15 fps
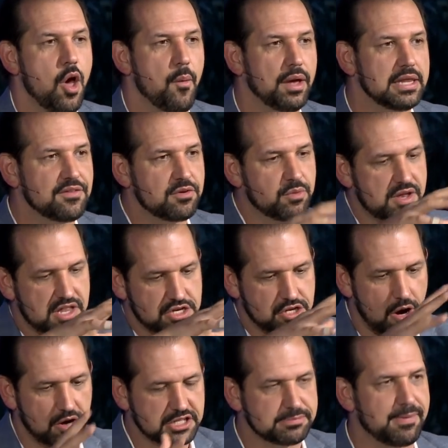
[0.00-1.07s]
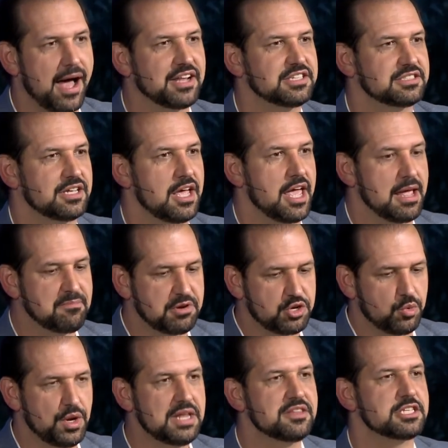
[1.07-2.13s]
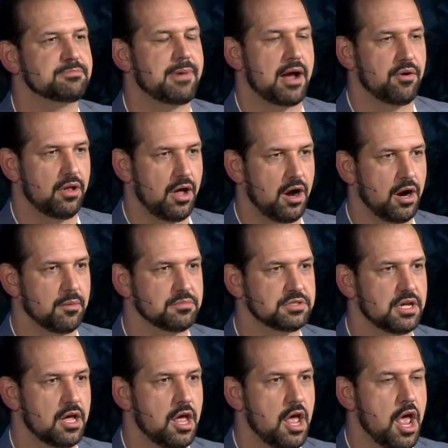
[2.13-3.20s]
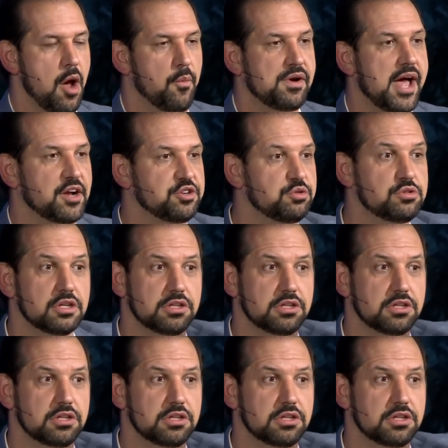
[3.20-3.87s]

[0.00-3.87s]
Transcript: We live in one of the dark spots in between the spiral arms. We're not too